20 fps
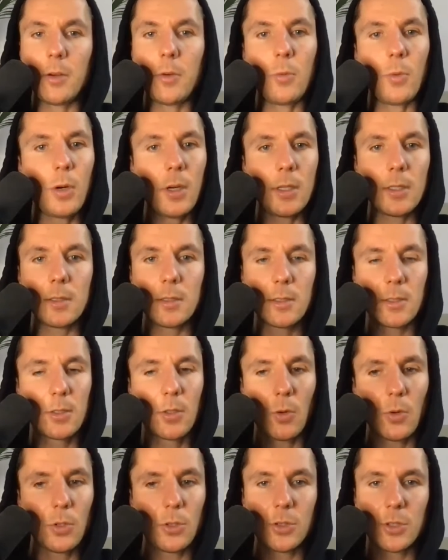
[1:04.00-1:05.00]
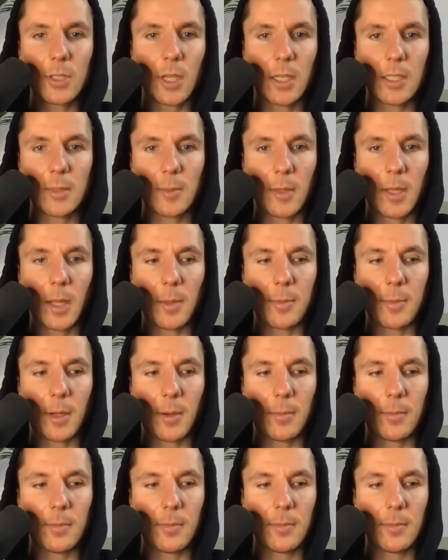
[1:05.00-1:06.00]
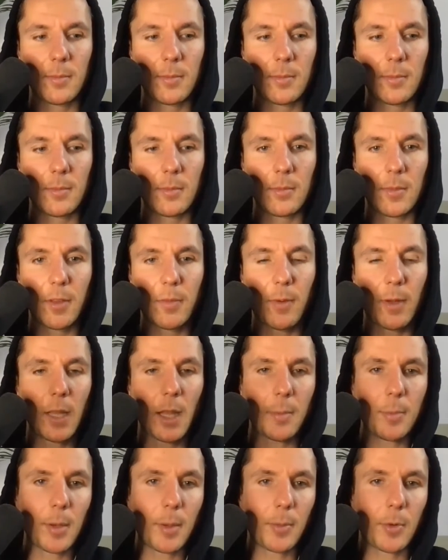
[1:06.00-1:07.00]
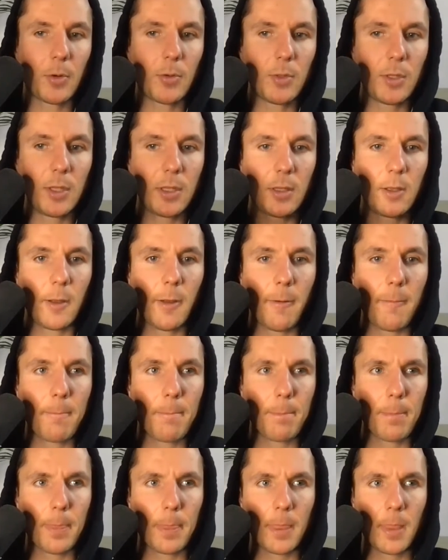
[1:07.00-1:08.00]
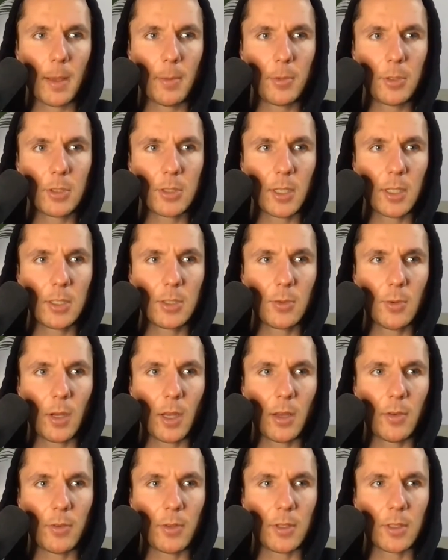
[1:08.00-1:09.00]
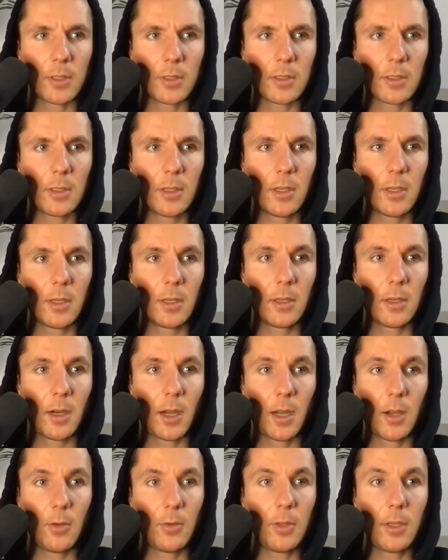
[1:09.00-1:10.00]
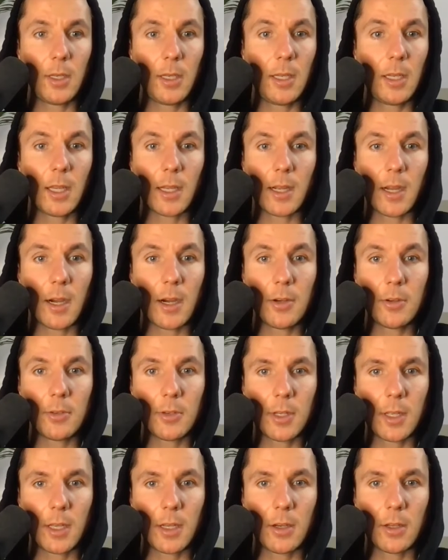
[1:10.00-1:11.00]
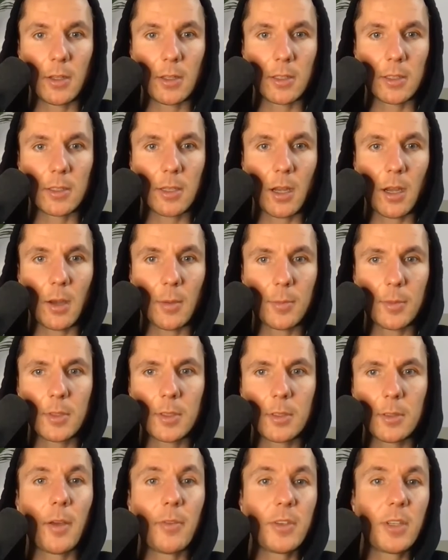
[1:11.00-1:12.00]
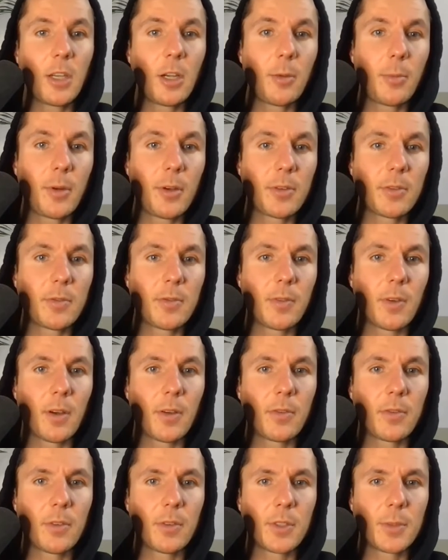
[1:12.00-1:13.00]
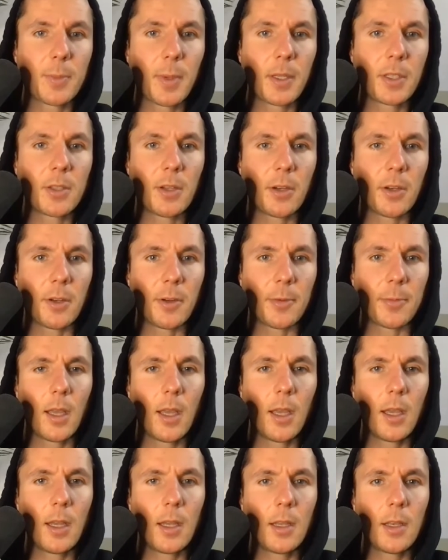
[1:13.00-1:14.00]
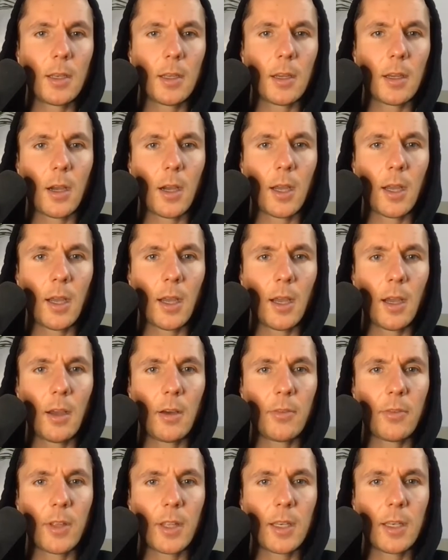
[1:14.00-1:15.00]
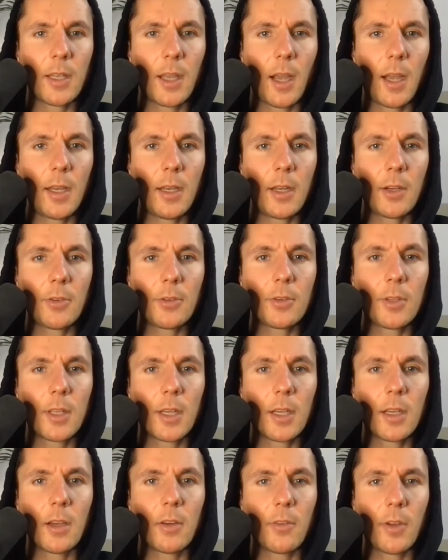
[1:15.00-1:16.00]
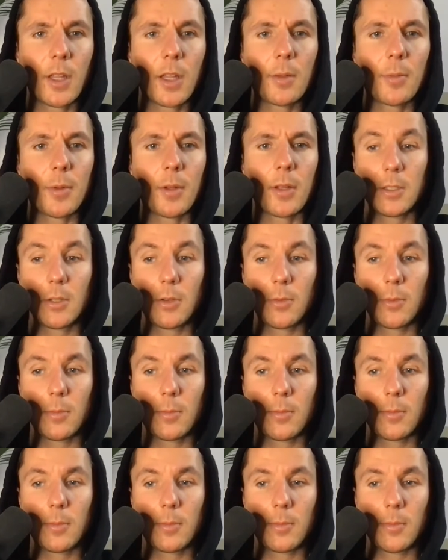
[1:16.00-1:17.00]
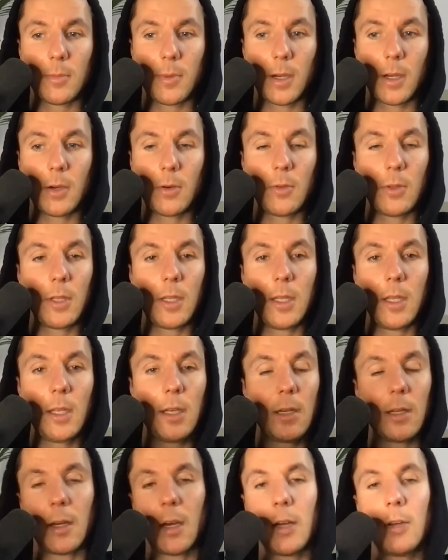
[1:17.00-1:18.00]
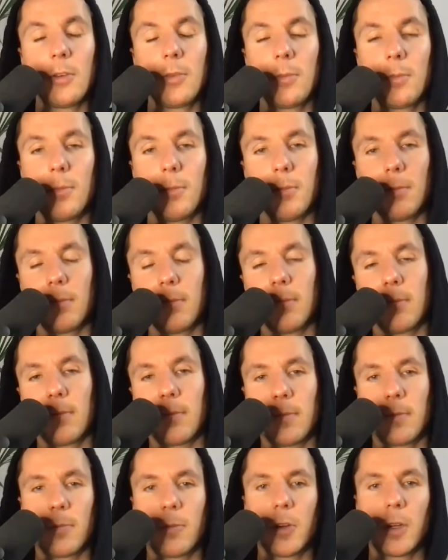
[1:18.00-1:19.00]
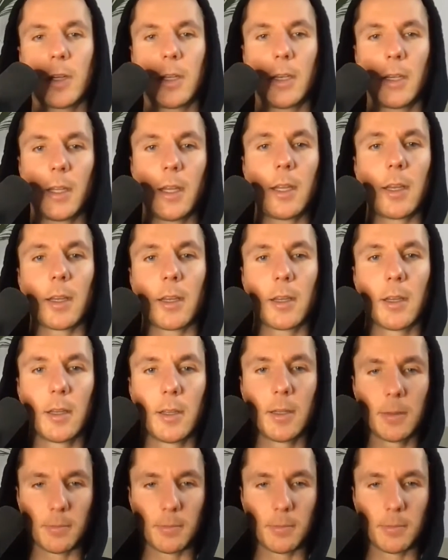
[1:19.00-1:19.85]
don't want storage size on my laptop. If my laptop only, how much size do I have on this? I only need like 100 gig on this tops. I have a terabyte of, of space on here and I have like 900 gig available. So I only need 100 freaking gig.